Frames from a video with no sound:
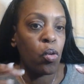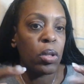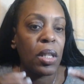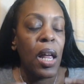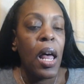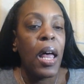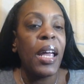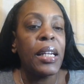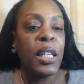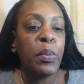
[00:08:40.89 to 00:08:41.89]
and it's
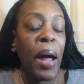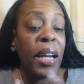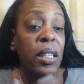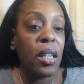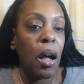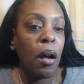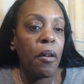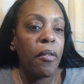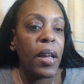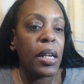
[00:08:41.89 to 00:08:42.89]
by Dove, and
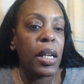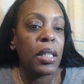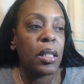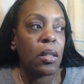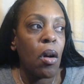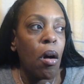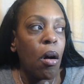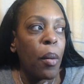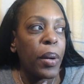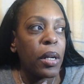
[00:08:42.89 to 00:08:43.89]
it's called
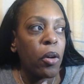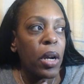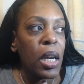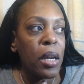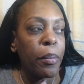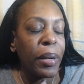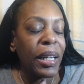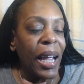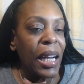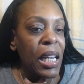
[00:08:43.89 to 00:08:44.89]
Penoni Panani,
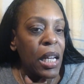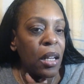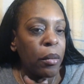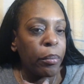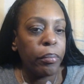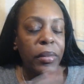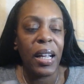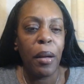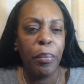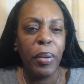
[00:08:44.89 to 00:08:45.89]
no,
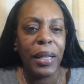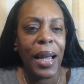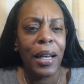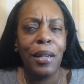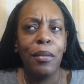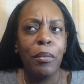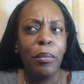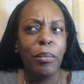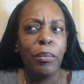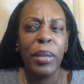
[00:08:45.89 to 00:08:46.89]
Panani,
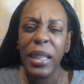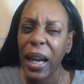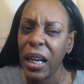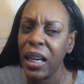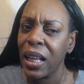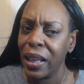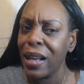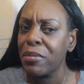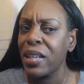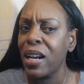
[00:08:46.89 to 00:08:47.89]
I think I'm saying it
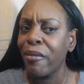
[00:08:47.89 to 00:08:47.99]
right.